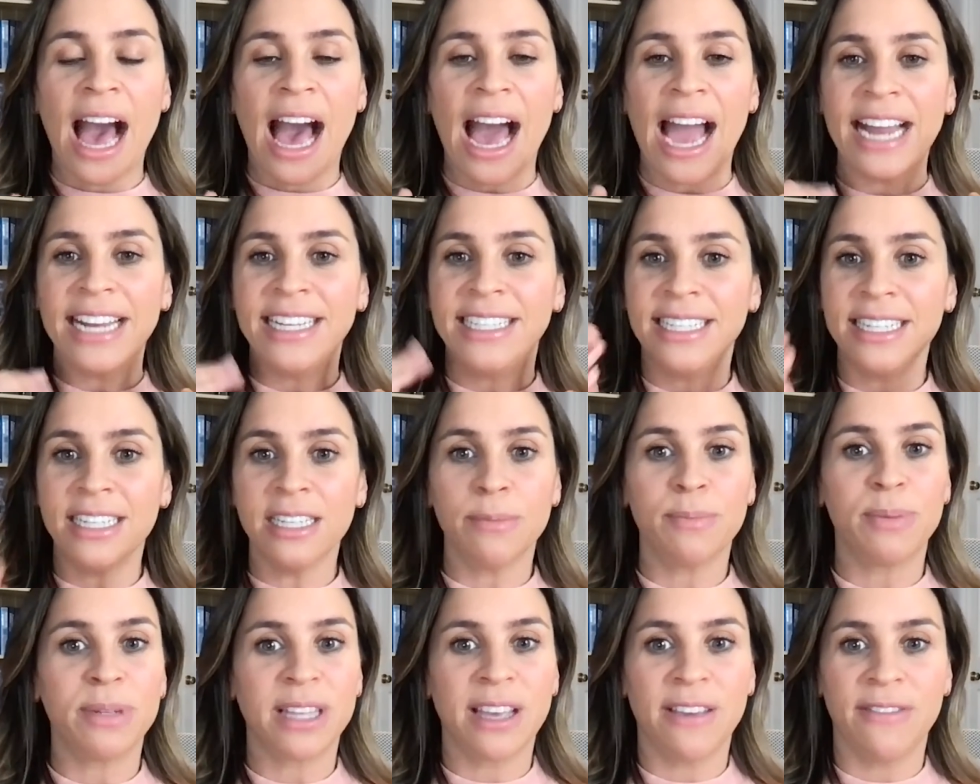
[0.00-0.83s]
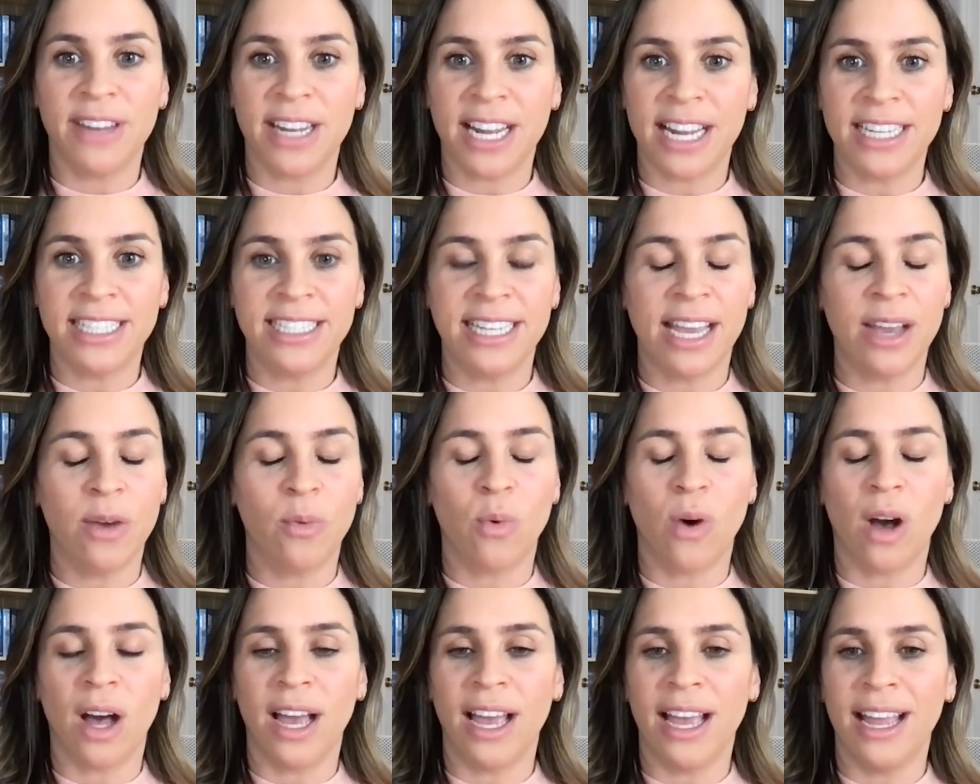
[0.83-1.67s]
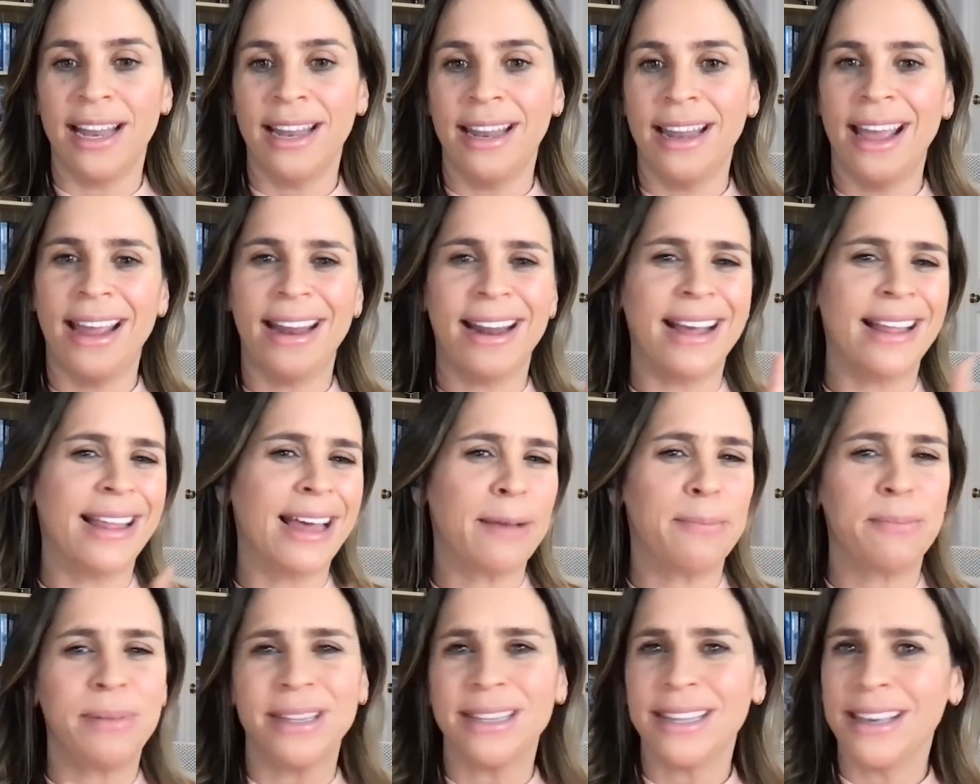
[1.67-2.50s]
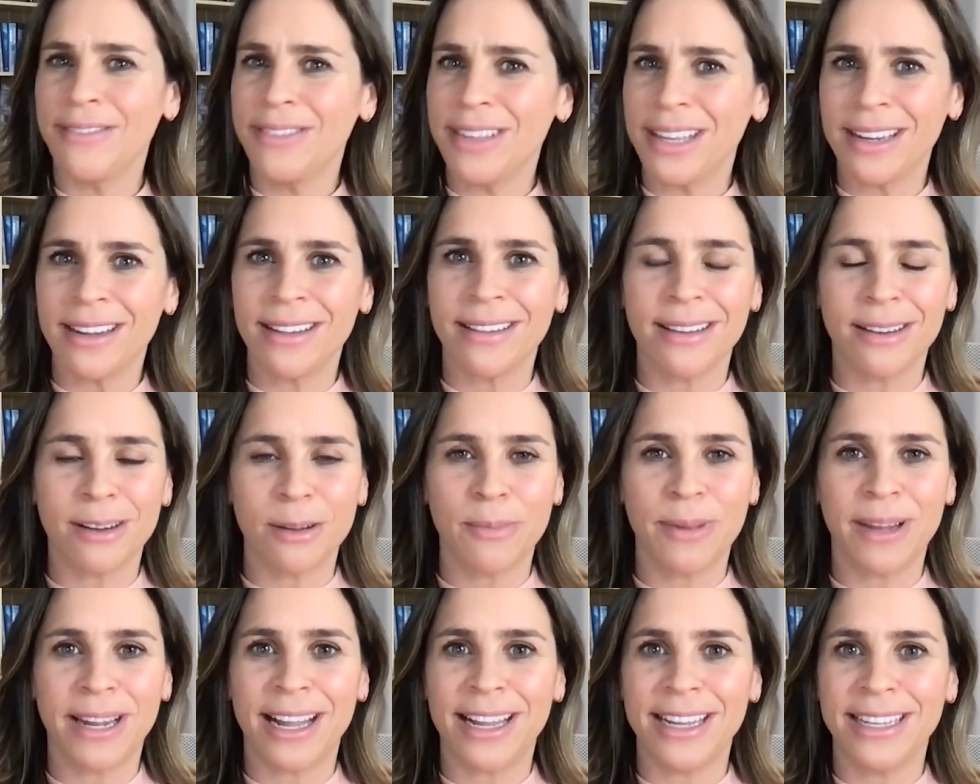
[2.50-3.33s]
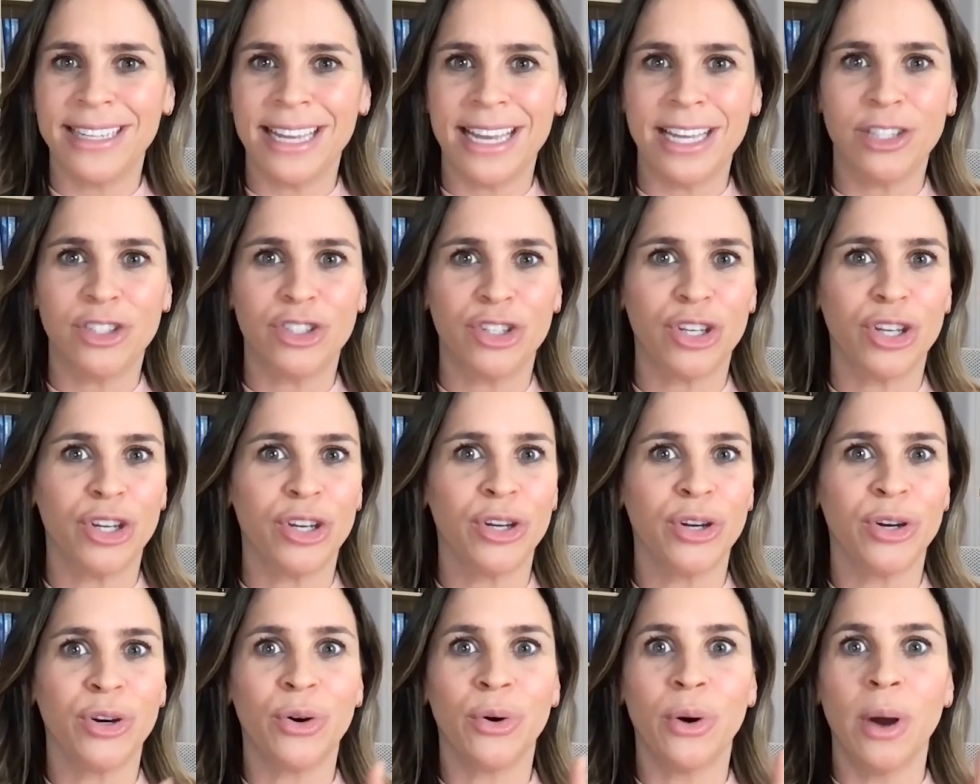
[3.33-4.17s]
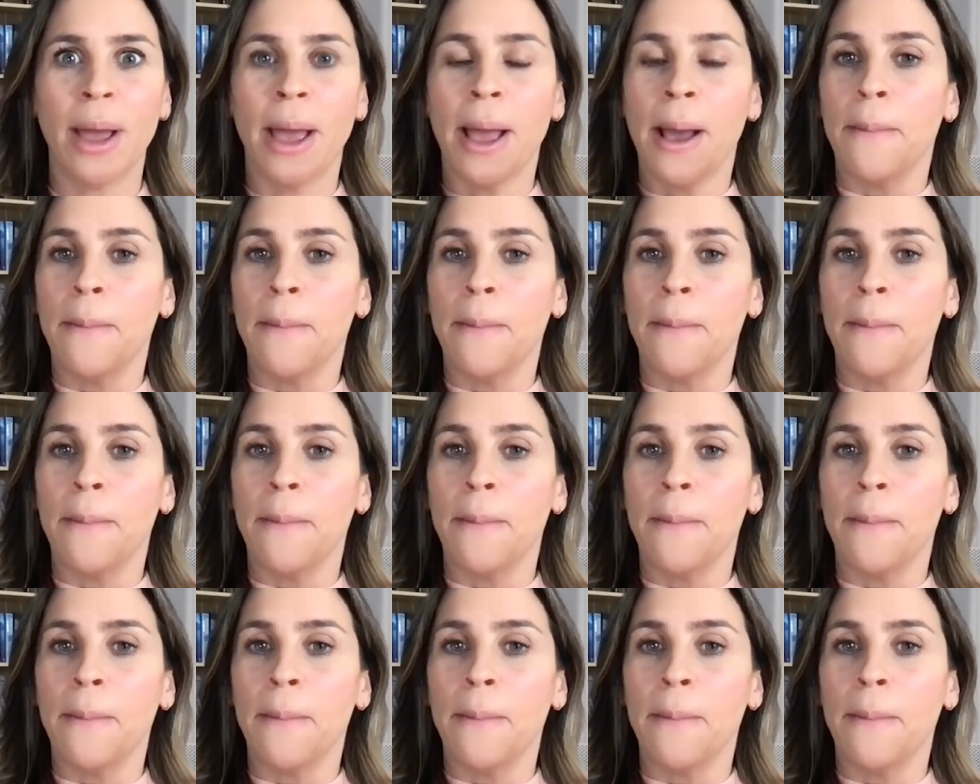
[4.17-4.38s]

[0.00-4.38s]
I didn't believe it on day 1. And I like believed it a little bit on day 2.